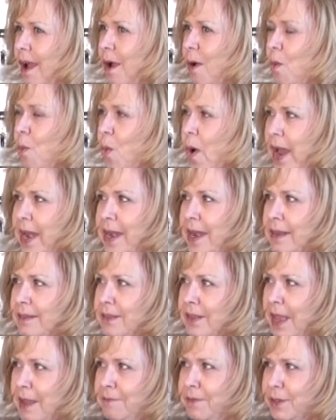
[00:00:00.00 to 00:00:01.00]
what
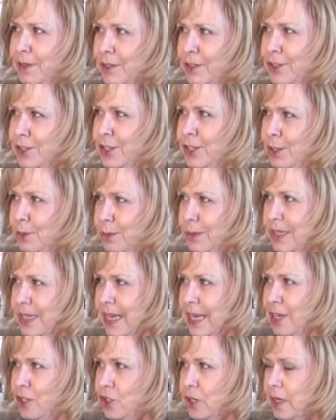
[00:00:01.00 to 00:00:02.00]
levels do you
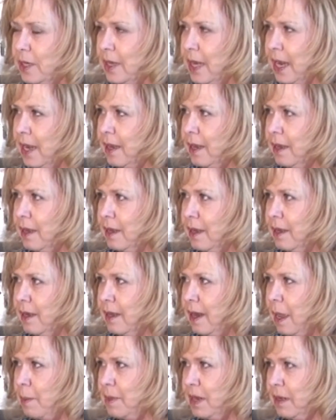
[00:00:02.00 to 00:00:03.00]
teach? And
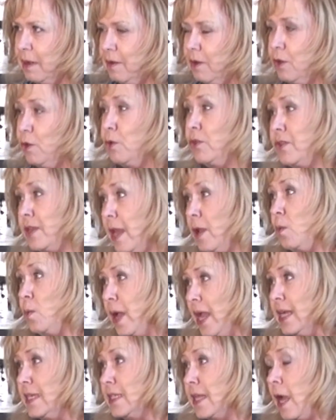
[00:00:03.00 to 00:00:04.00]
I mean, you say
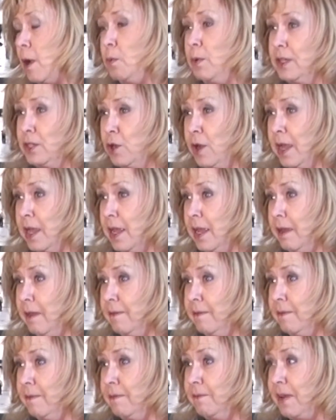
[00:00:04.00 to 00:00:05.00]
weights. Are we
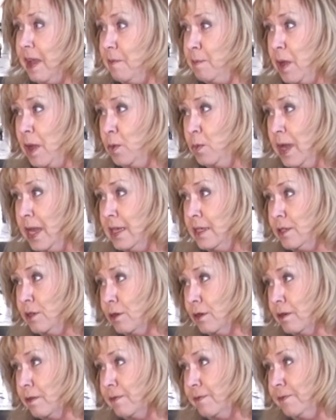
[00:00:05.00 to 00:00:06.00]
talking 5-pound weights
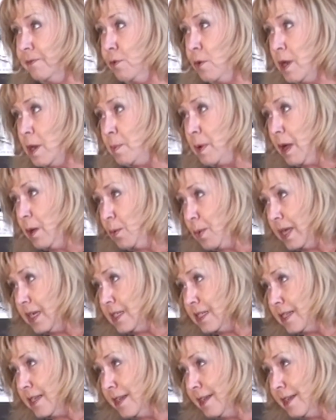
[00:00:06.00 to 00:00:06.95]
or 40-pound weights?